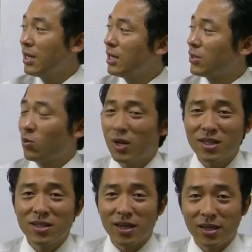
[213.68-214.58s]
So
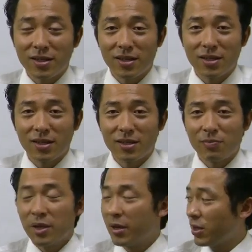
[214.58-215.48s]
what changes? The
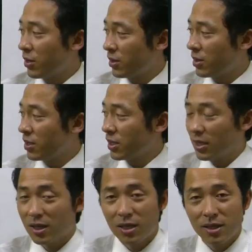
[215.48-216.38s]
period
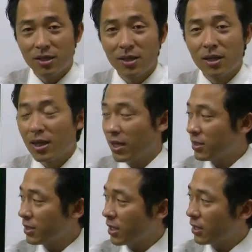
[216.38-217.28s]
is
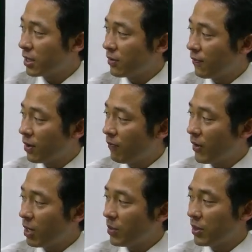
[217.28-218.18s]
extended from
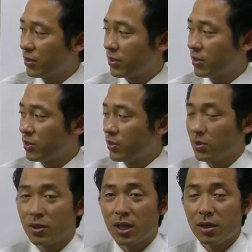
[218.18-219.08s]
5 years to
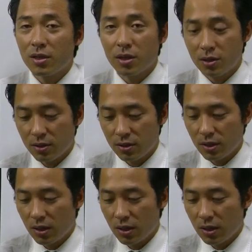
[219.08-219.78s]
10 years.